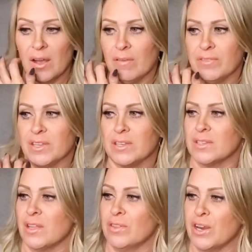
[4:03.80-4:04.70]
of
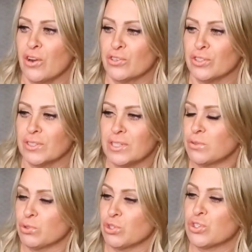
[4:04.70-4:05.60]
these, and this
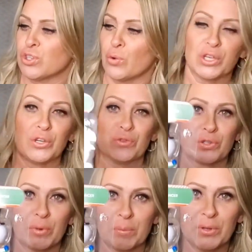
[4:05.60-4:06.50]
was just so cute.
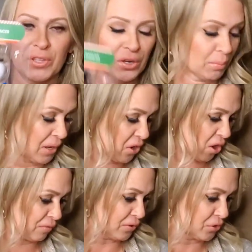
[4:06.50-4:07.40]
So I'm going to put that in my
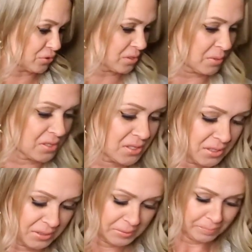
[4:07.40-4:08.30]
car for Christmas.
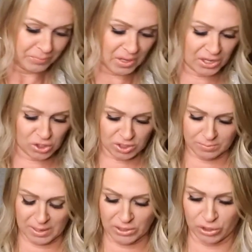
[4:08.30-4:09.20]
I
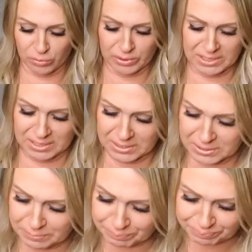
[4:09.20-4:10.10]
couldn't resist.
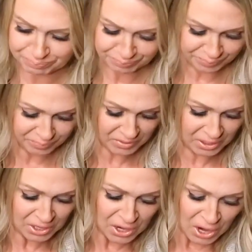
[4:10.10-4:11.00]

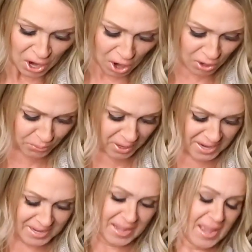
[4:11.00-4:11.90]
All
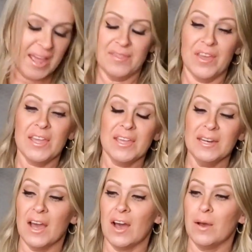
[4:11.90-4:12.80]
right, and
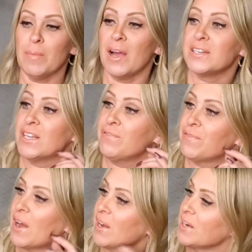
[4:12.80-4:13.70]
then I did
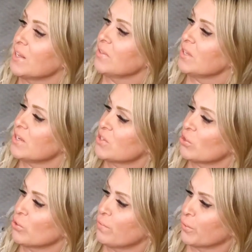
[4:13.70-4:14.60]
find these
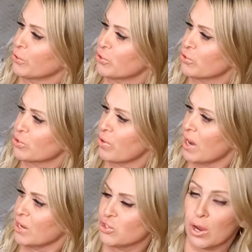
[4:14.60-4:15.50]
little furniture
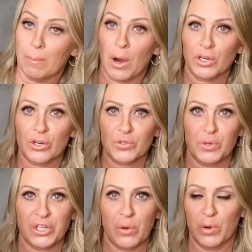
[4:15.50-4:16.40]
scratch markers,
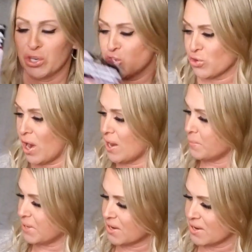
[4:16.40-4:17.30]
which I want to try
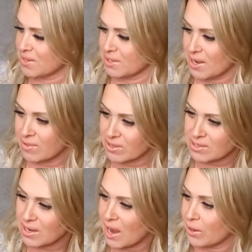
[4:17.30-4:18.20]
because, like,
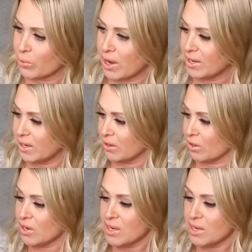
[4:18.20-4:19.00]
this guy right here,